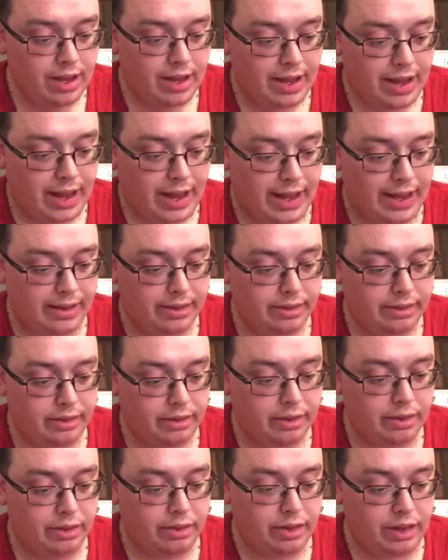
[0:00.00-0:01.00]
hate
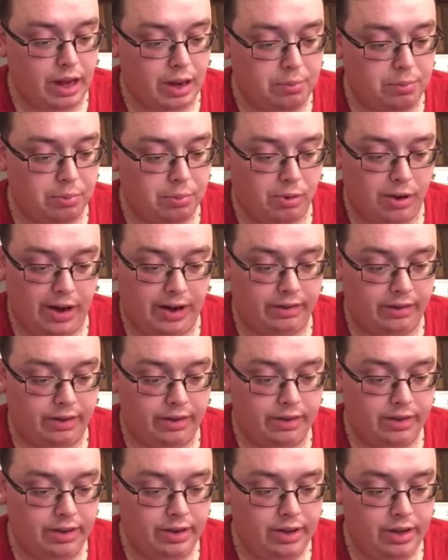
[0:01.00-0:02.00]
the upright,
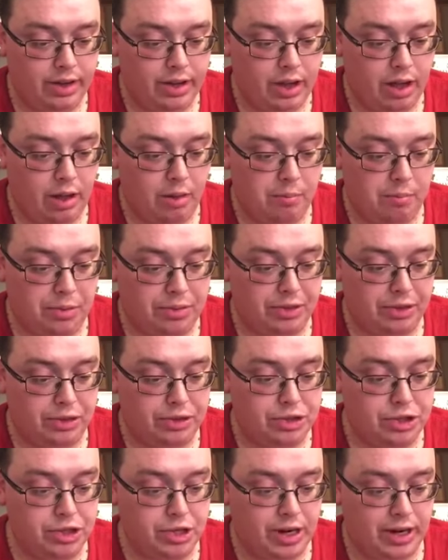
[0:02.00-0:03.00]
but the
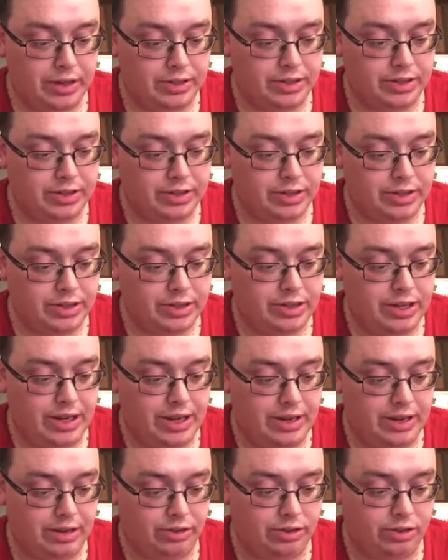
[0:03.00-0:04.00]
just seek
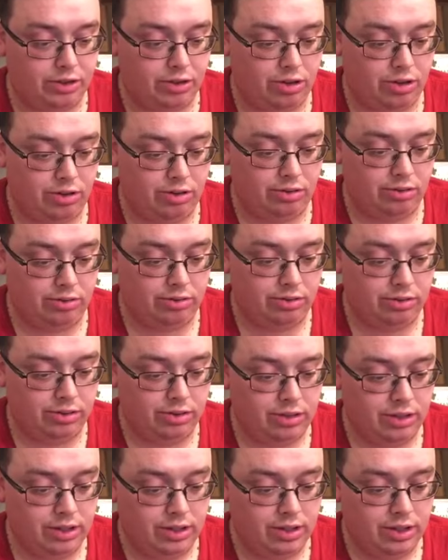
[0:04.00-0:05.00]
his soul.
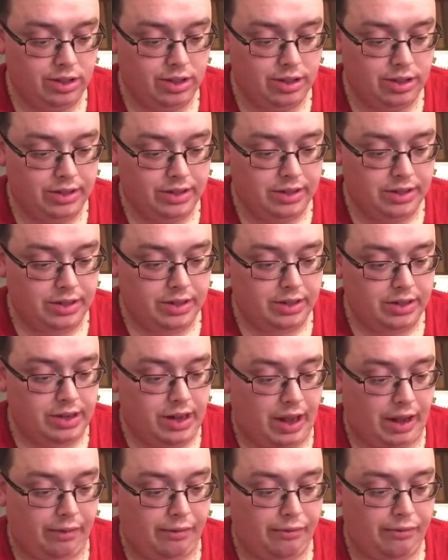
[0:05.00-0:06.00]

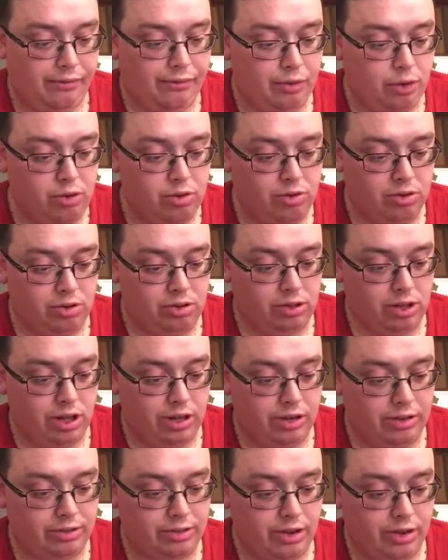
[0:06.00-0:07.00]
A fool
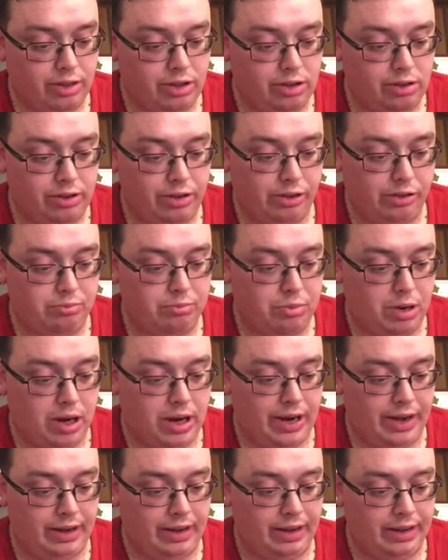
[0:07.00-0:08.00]
uttereth all his
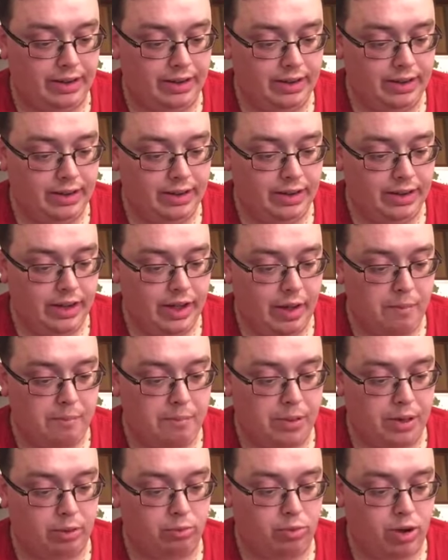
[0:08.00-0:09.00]
mind,
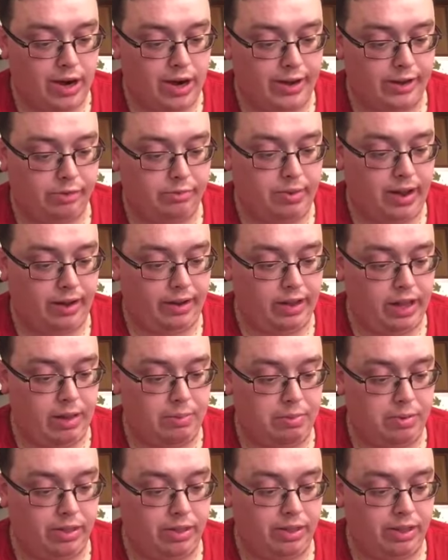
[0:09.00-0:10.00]
but a wise man
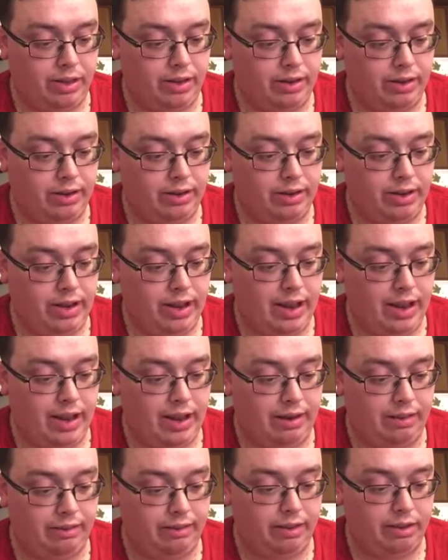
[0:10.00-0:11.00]
keepeth it
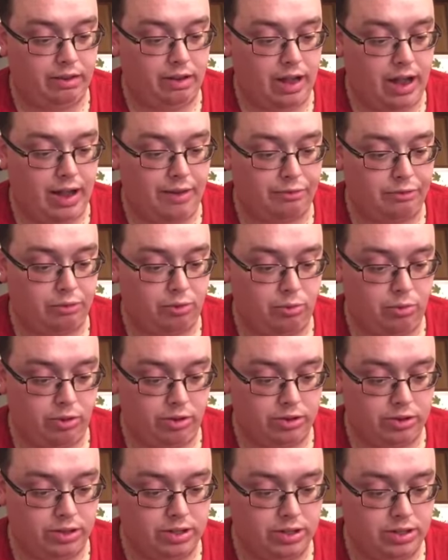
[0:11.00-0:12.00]
in till
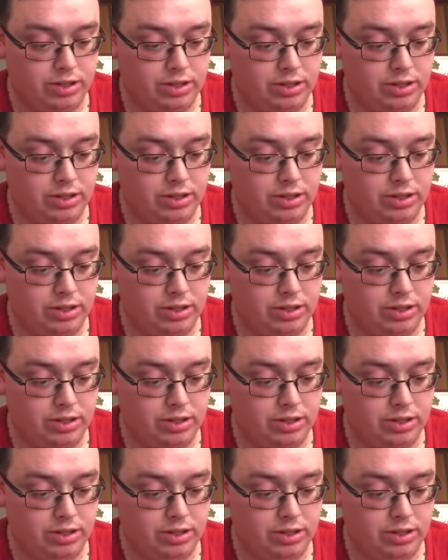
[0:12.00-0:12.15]
afterwards.